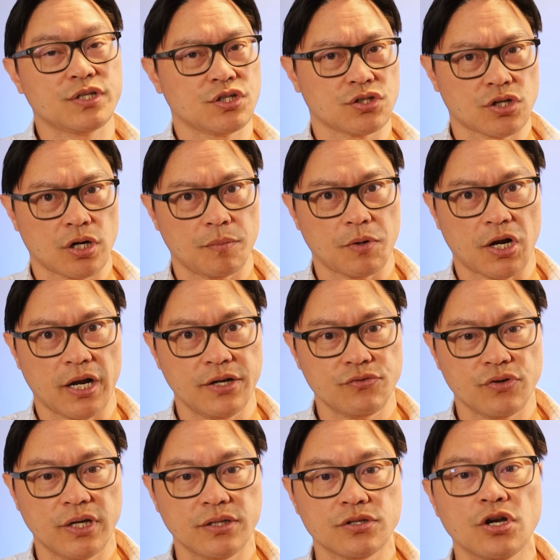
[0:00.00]
which is
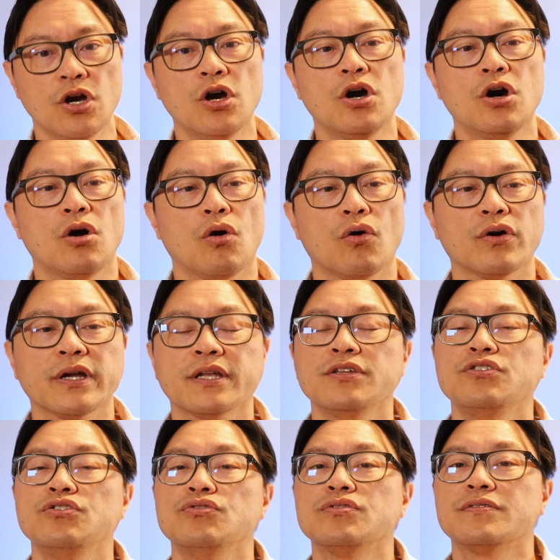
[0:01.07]
carbohydrates, or it
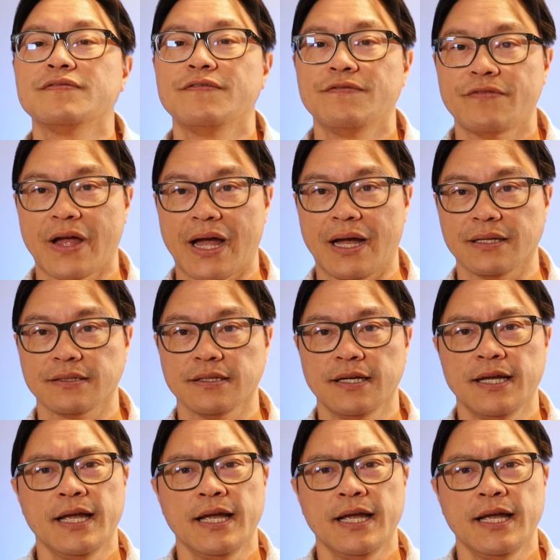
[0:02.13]
can use fat.